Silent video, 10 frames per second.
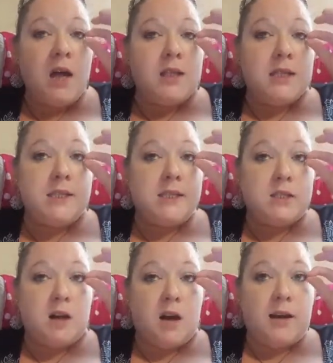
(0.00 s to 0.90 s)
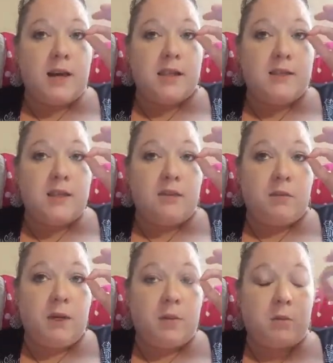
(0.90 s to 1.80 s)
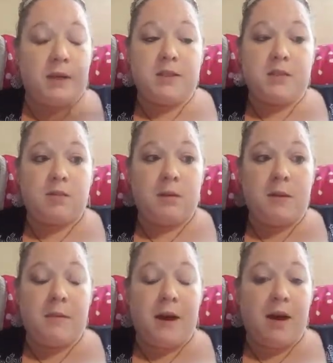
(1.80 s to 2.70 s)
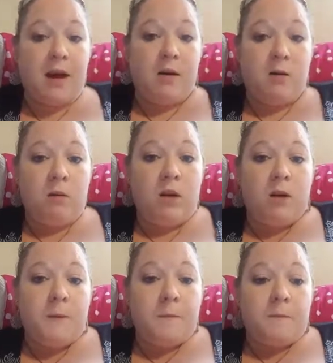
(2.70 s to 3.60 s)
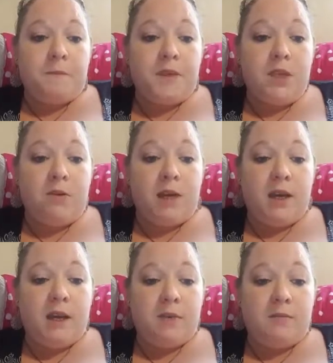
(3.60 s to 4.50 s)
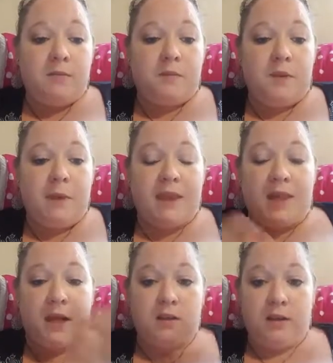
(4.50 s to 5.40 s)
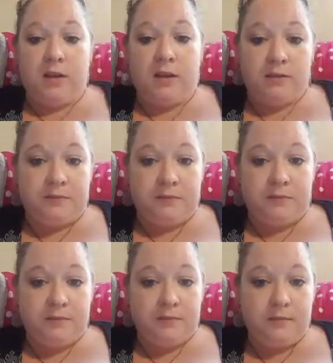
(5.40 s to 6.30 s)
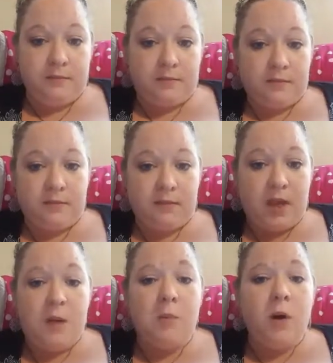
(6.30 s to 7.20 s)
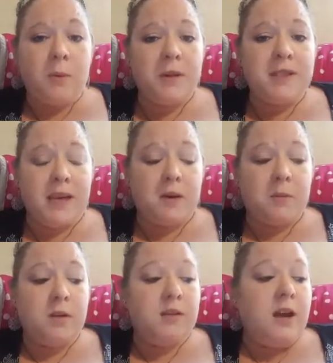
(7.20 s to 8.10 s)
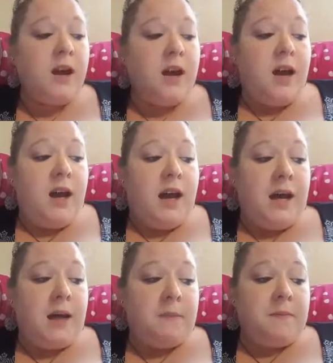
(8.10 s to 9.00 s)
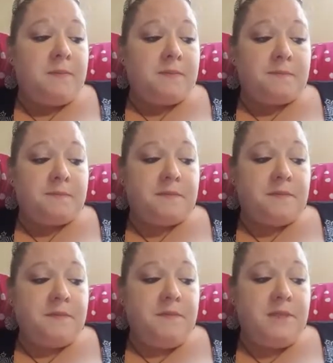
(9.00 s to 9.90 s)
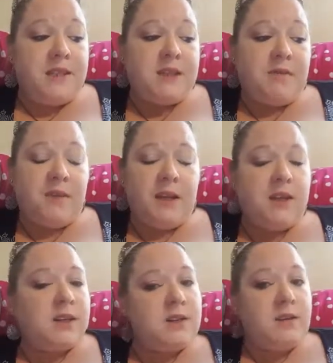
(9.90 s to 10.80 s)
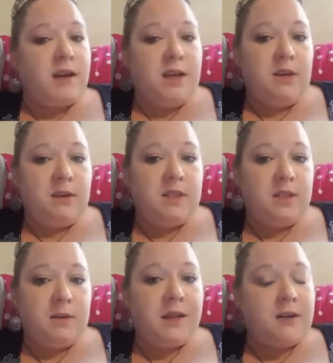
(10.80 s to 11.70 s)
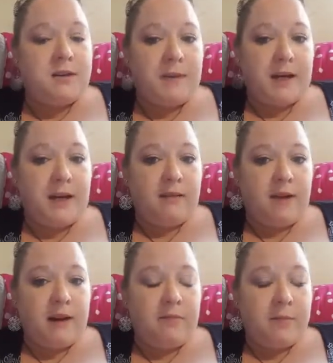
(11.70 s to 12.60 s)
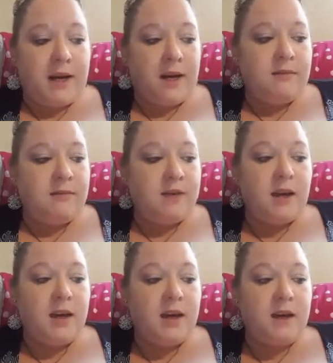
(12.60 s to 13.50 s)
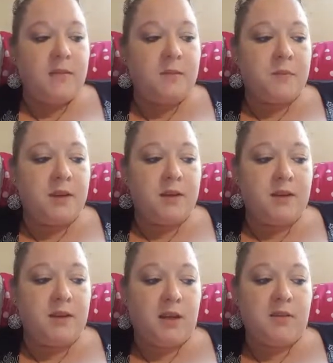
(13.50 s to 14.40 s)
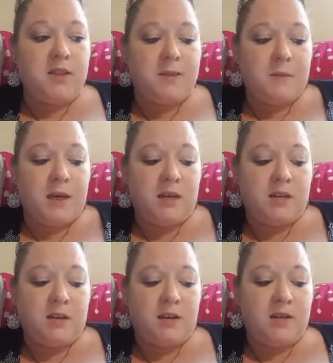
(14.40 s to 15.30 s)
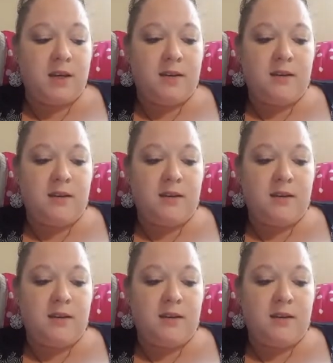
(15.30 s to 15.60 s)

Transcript: let's talk and see if we can brainstorm about how you can make that look more presentable. Because I feel like there's a lot you can do without spending a lot of money. Just making sure that